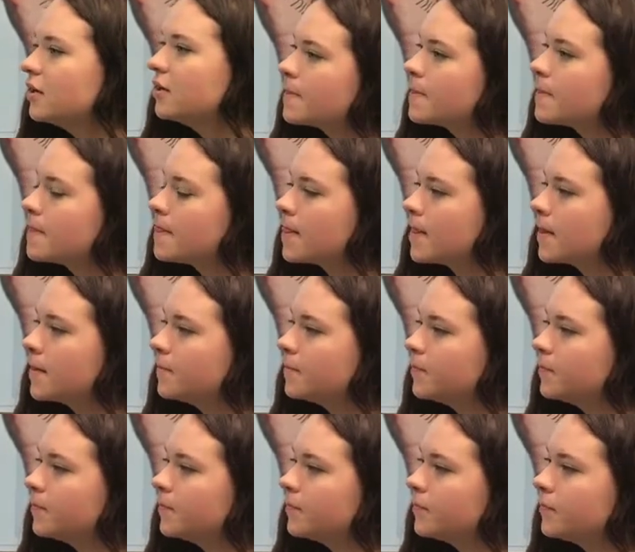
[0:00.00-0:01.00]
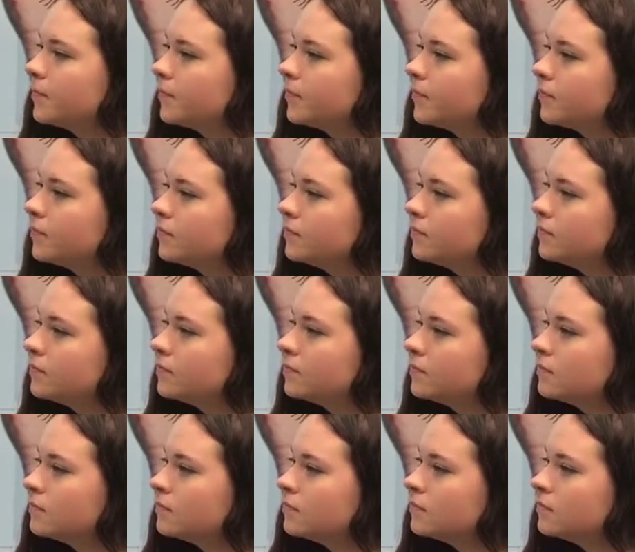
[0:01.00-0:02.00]

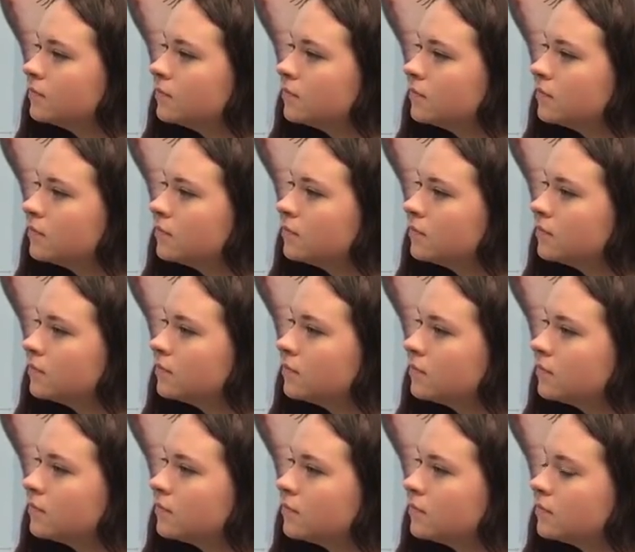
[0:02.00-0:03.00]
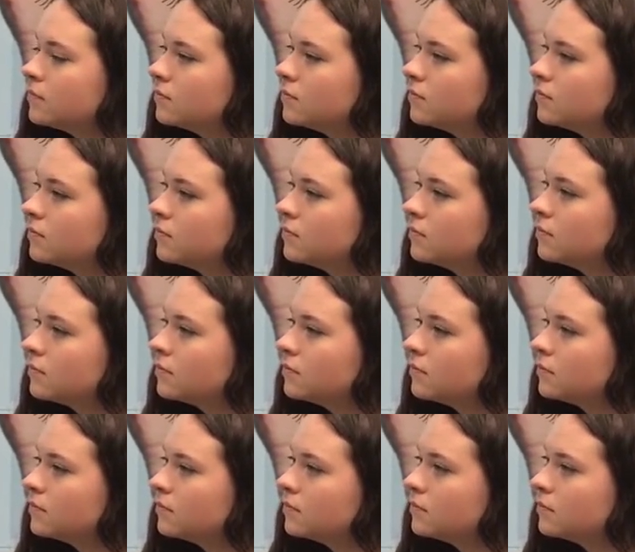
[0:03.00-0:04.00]

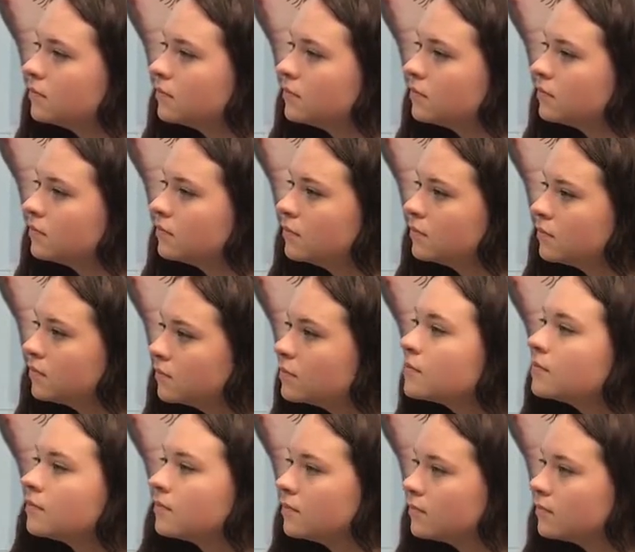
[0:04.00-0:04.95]
[no speech]